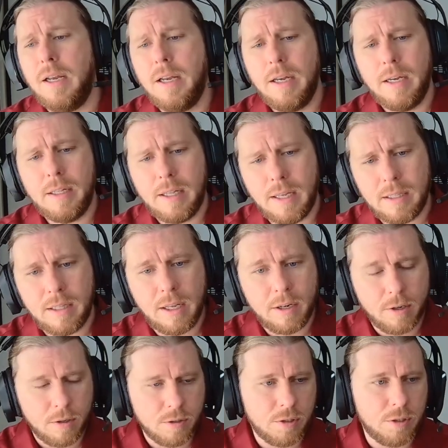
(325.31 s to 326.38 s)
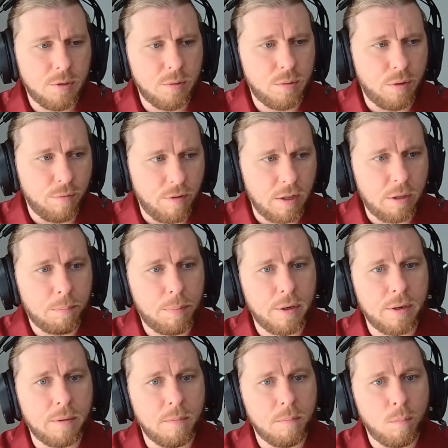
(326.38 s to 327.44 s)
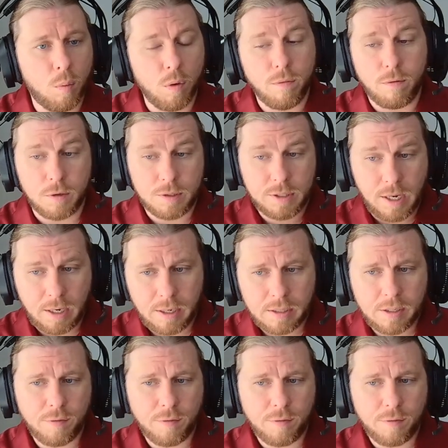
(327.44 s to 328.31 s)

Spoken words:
And that led her to developing more of her setting,